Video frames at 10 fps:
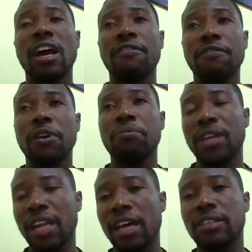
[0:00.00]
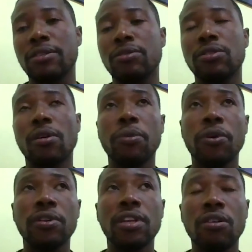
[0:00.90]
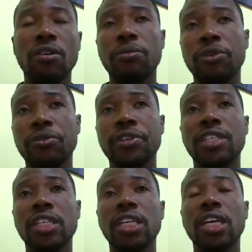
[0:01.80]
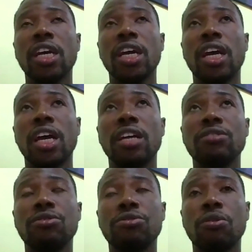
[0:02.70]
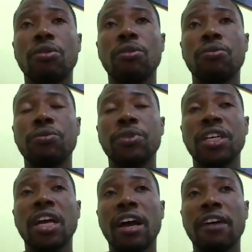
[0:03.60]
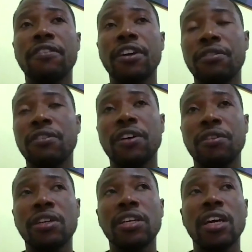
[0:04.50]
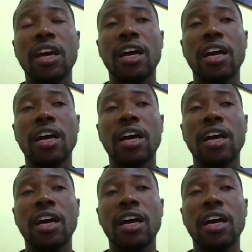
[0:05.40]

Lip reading: have a plan to support the community. So we are very, very